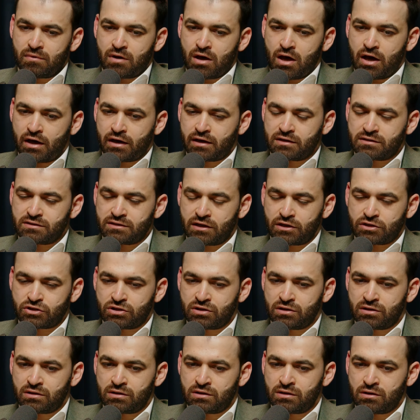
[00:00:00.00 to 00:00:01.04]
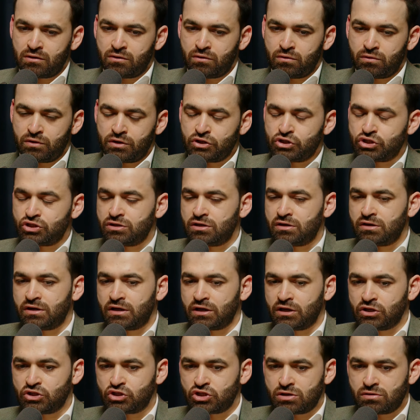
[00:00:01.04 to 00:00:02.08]
Architecture or
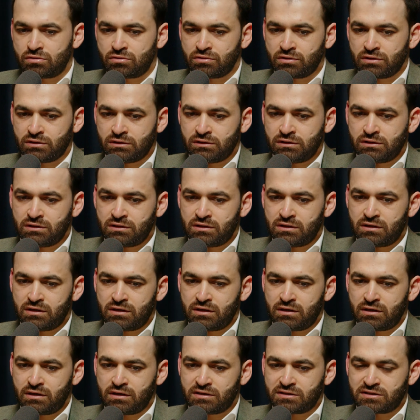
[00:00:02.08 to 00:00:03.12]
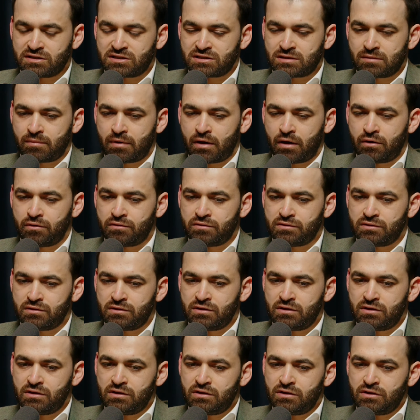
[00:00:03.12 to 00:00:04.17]
engineering in general is about
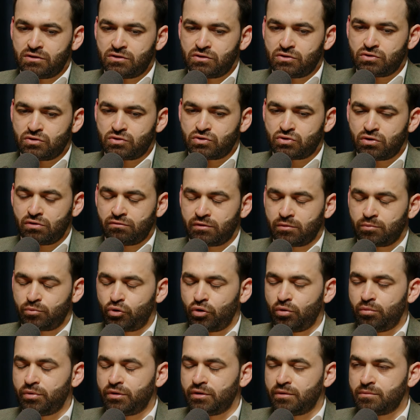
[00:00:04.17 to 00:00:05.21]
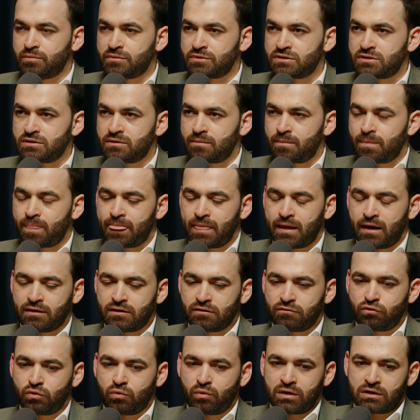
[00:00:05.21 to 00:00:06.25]
solving problems. And
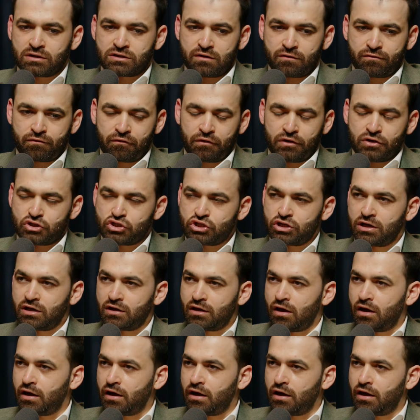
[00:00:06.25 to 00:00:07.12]
if we want to differentiate